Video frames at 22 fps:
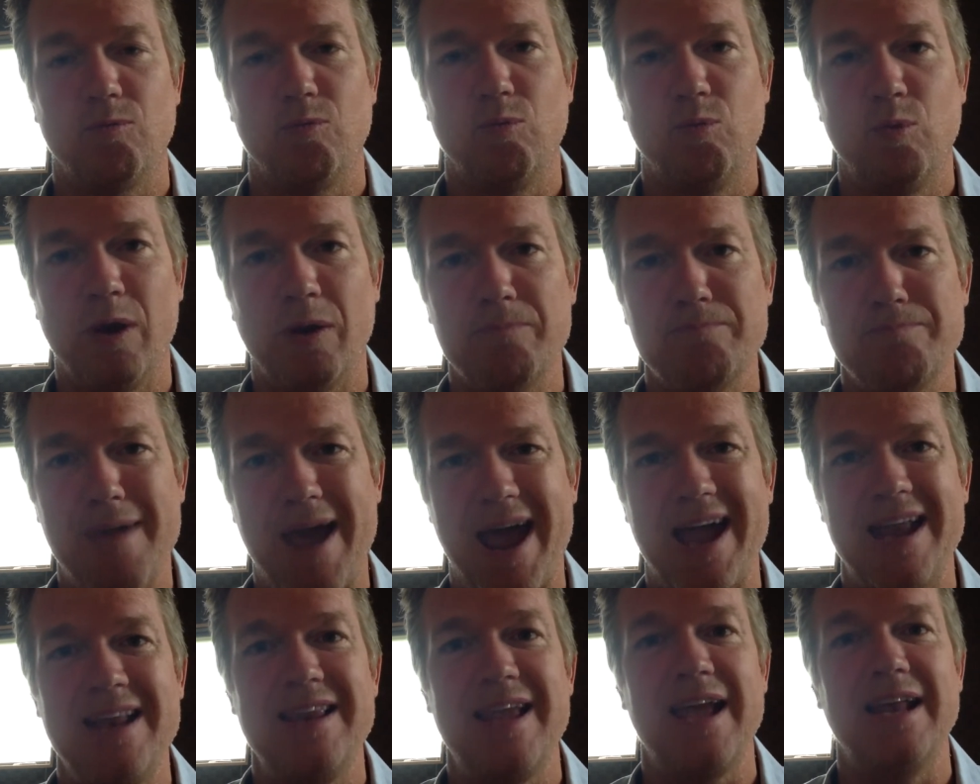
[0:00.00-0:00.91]
We're
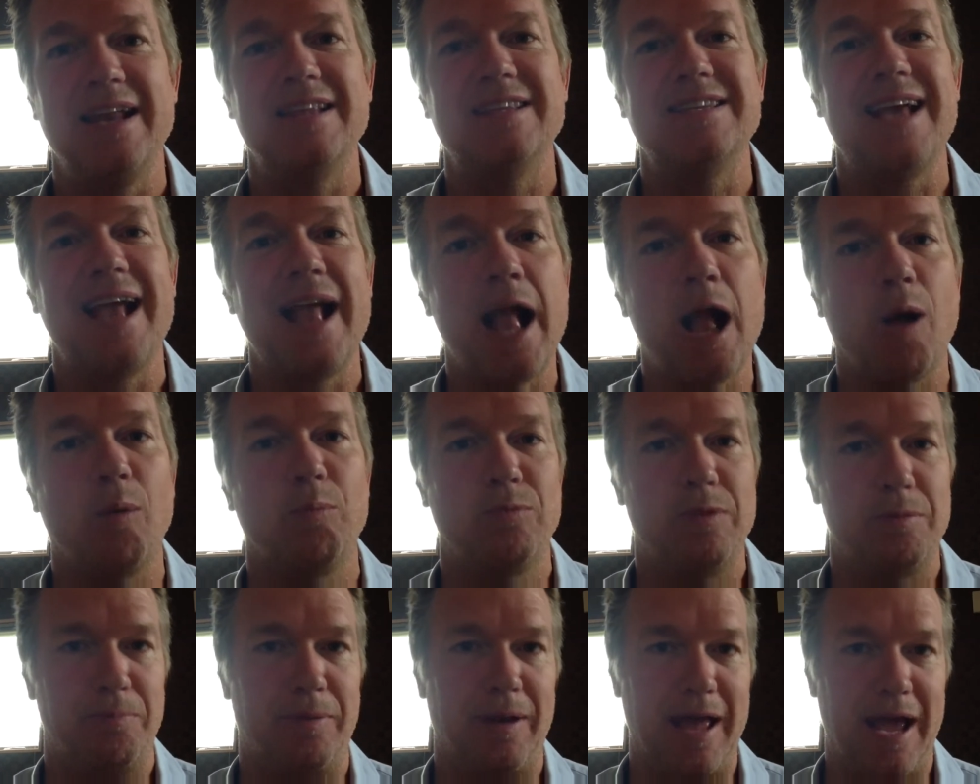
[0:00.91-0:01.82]
mandated to
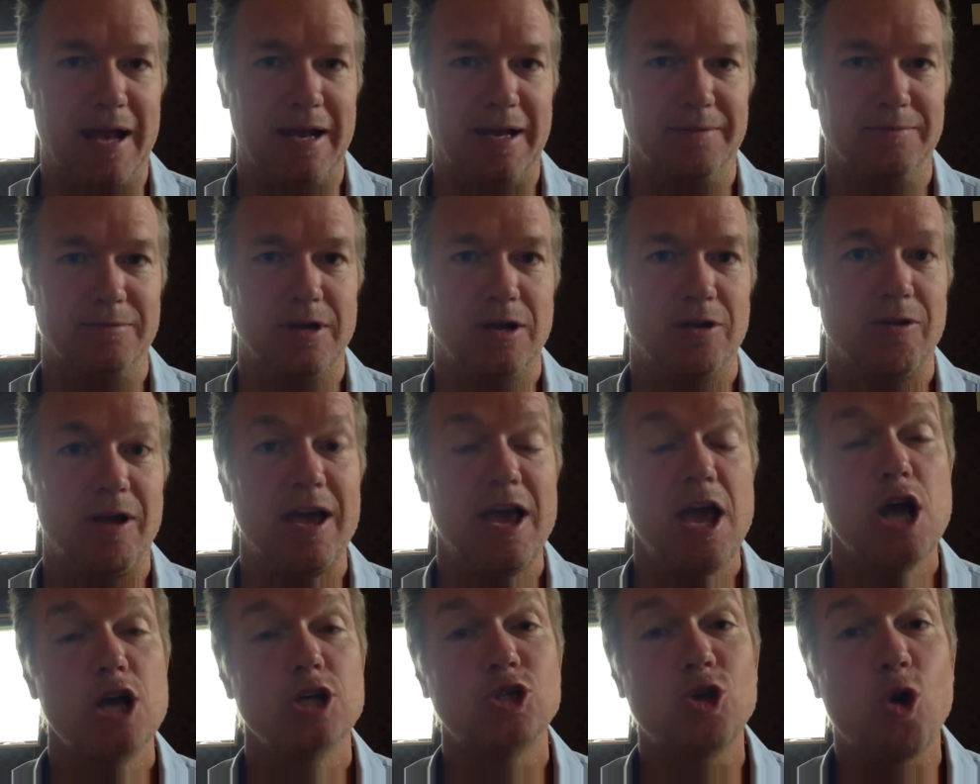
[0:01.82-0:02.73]
help the planet,
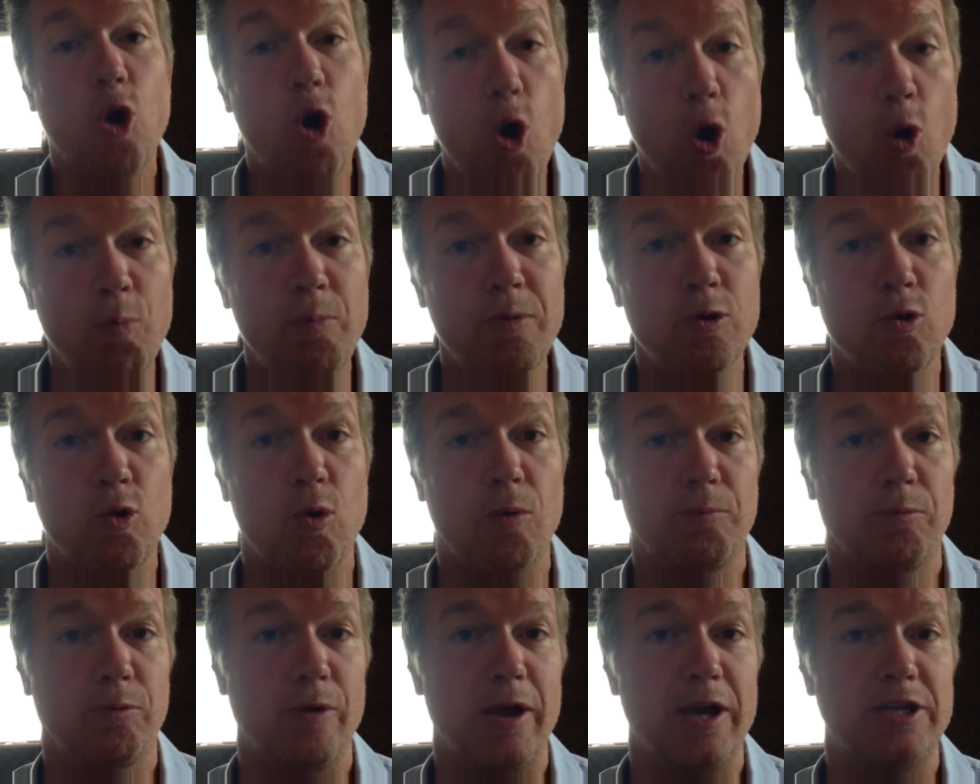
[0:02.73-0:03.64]
right? So, open
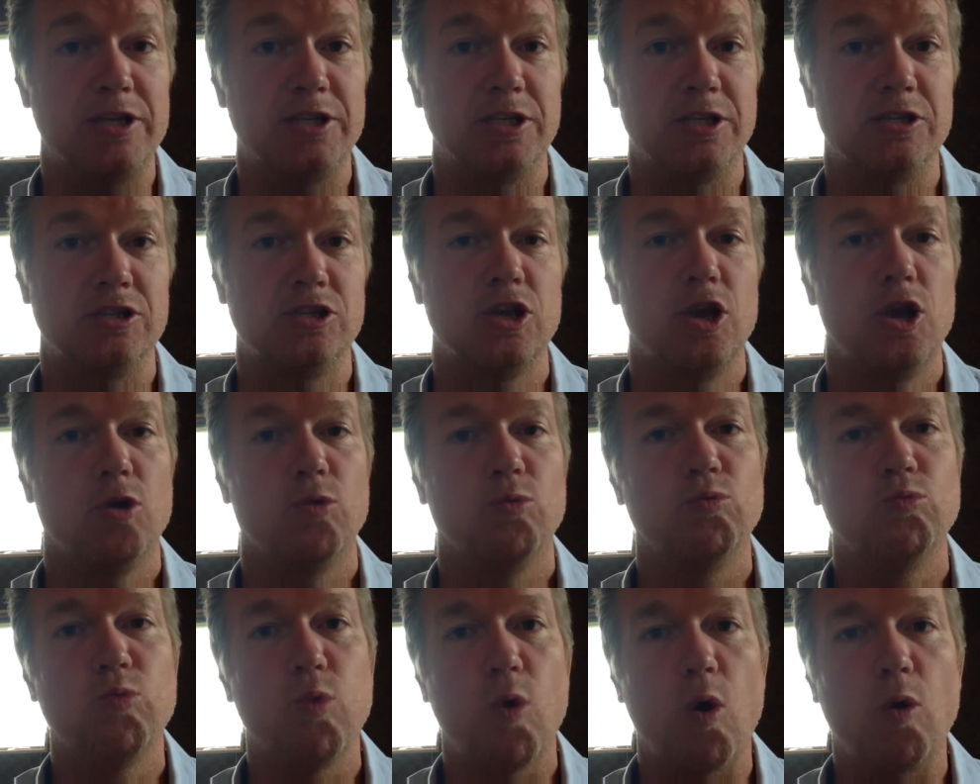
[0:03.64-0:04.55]
corporations
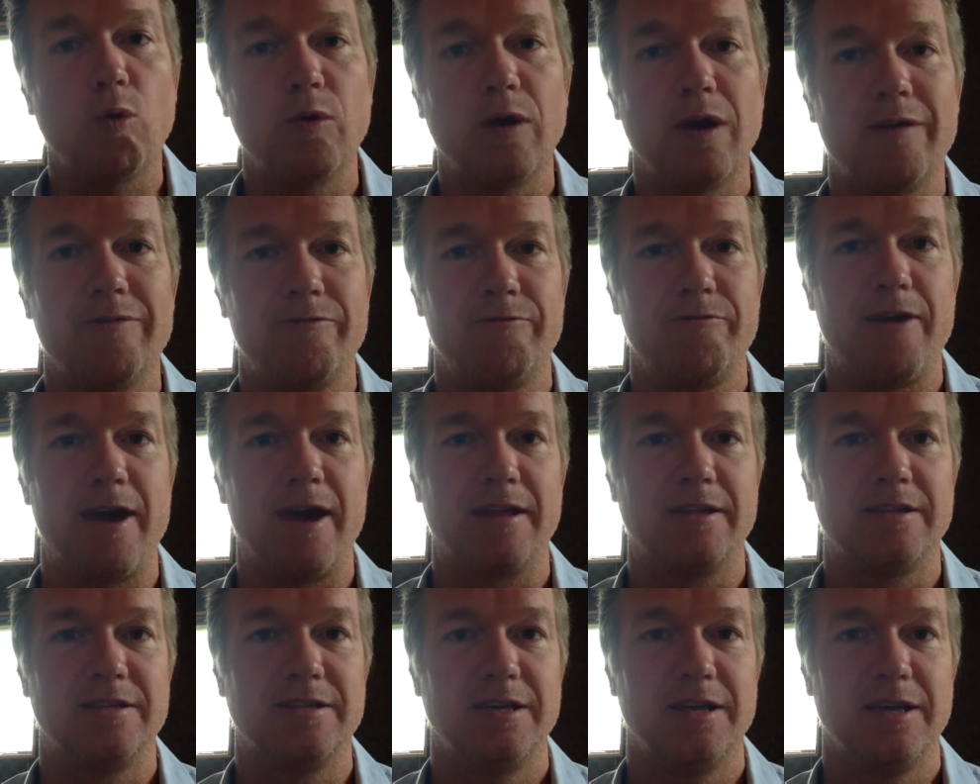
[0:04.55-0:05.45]
won't
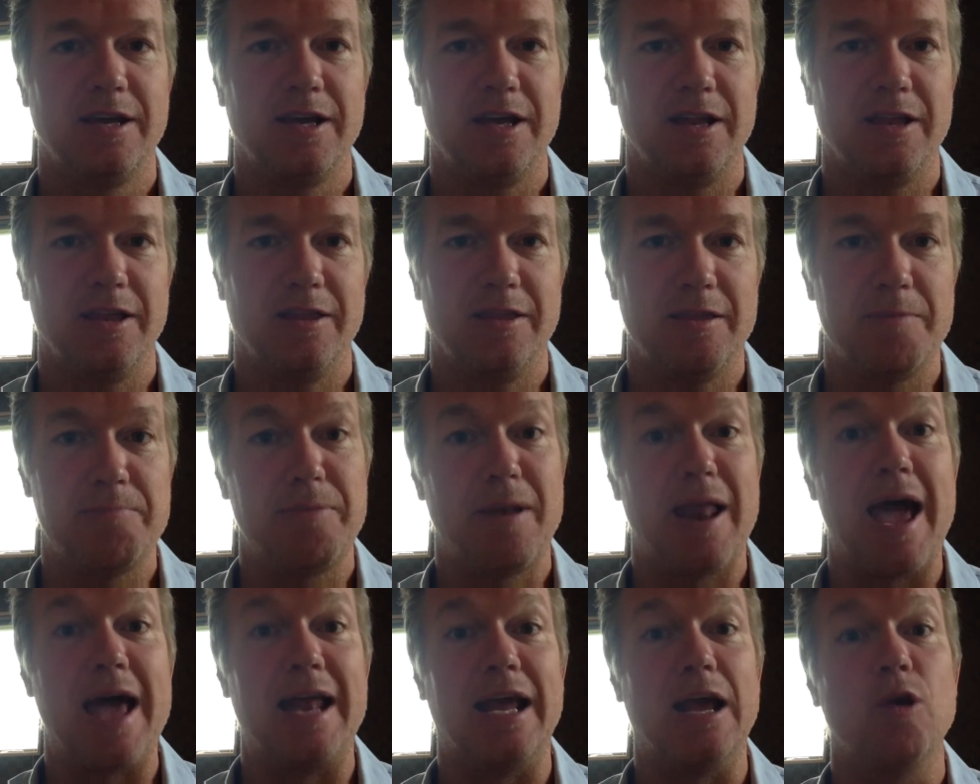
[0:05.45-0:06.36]
affect the
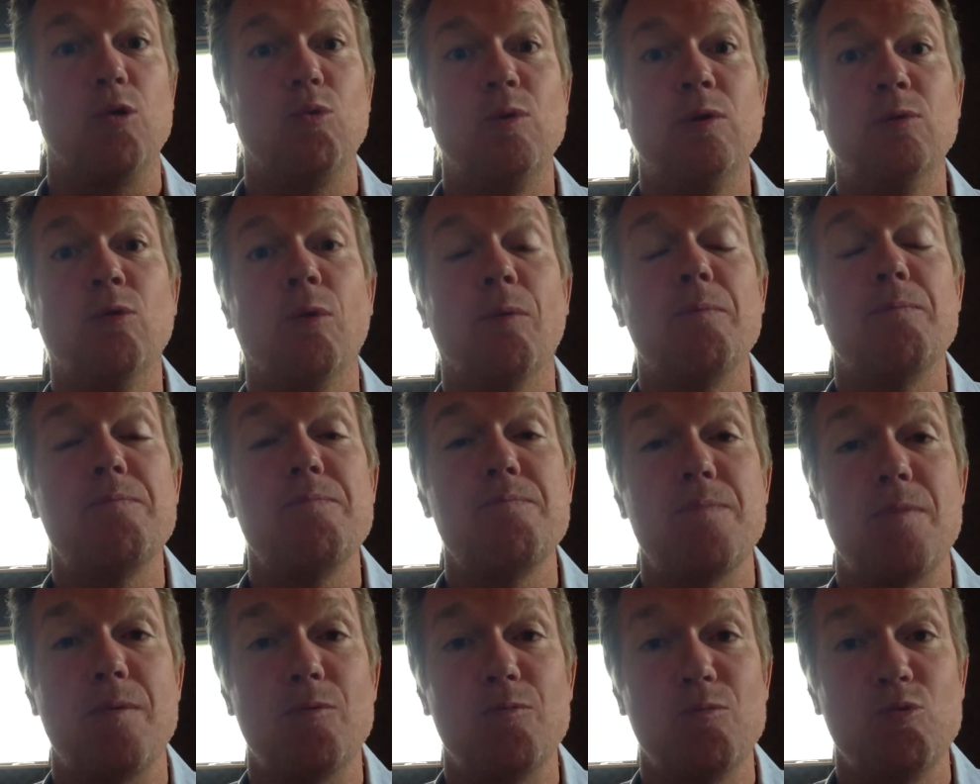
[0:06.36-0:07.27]
planet. We will,
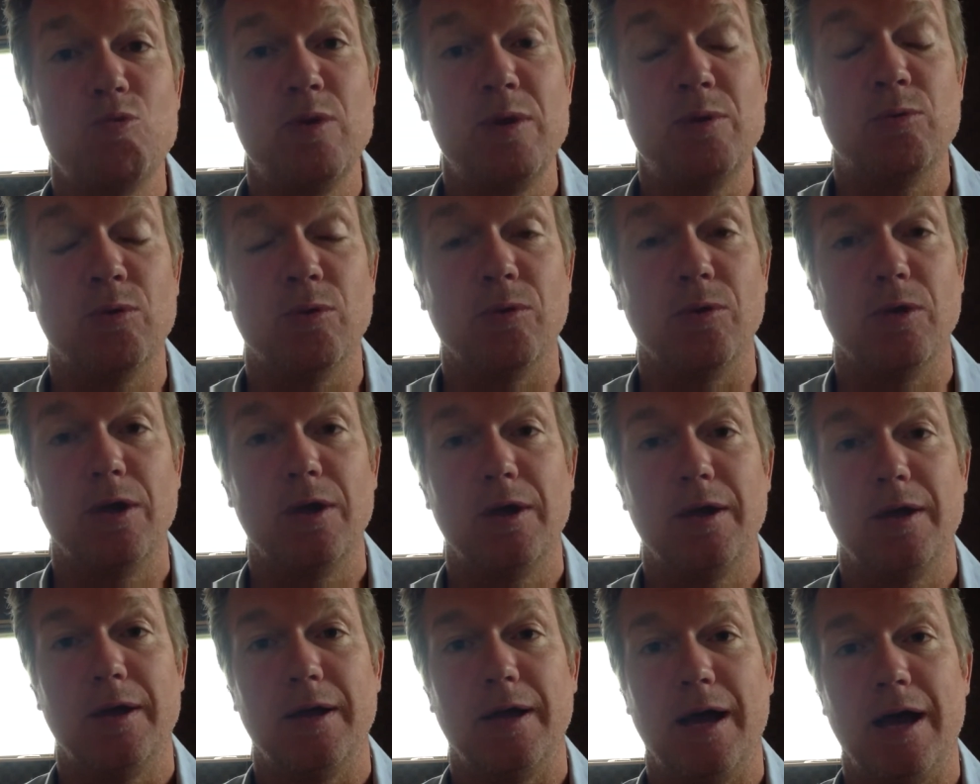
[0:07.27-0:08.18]
we will
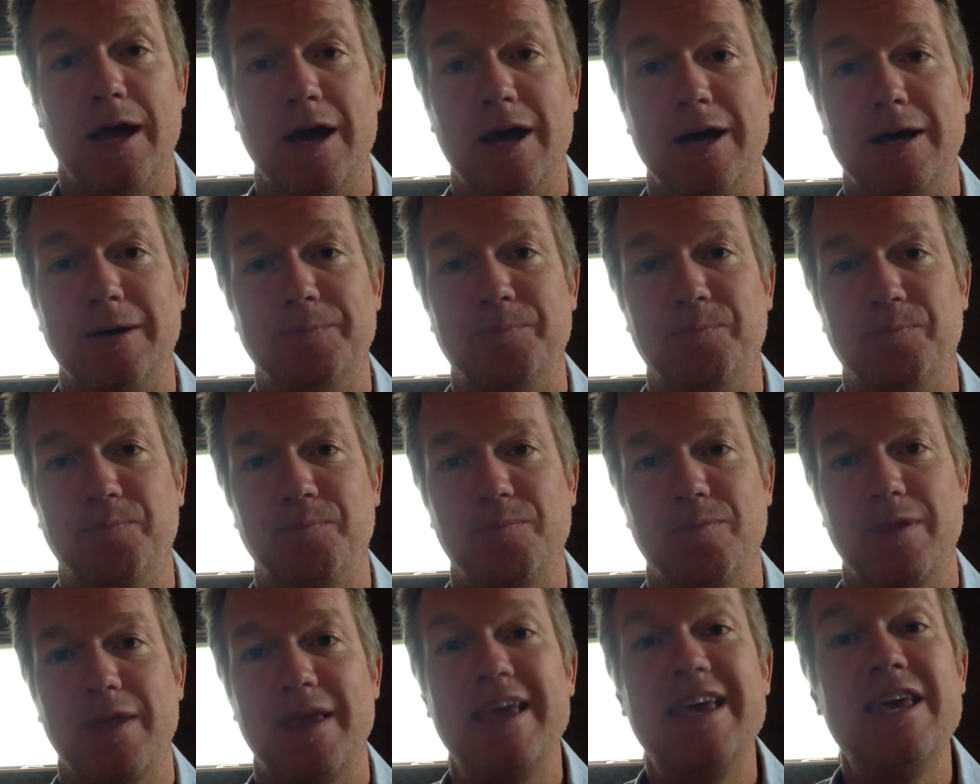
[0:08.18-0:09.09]
um,
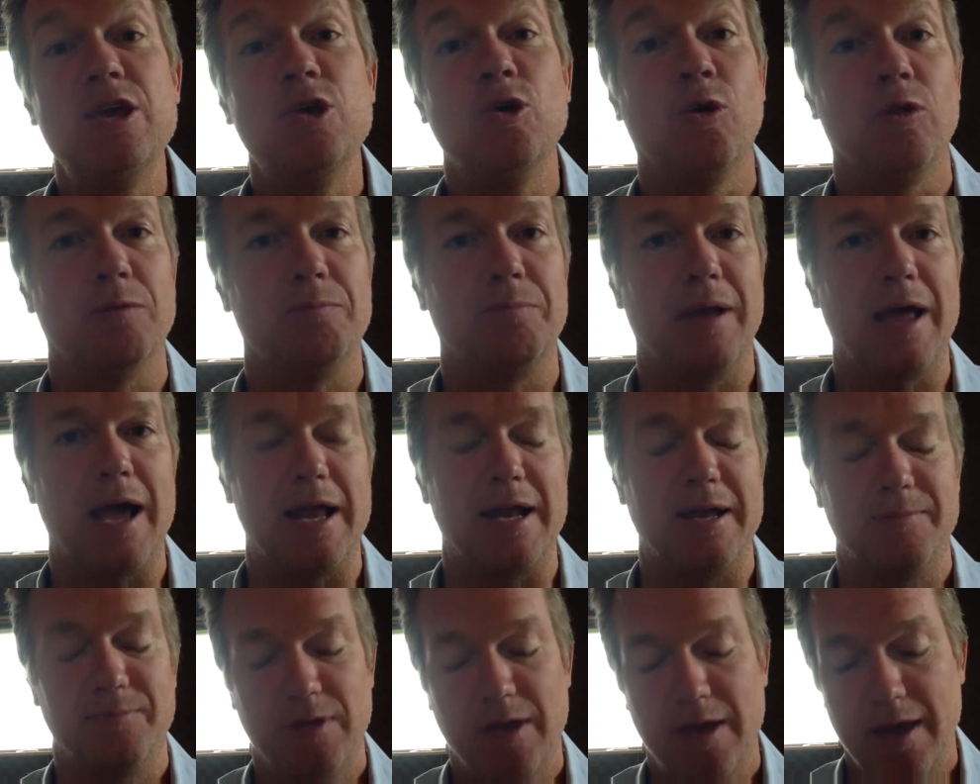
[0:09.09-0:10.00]
heal the planet.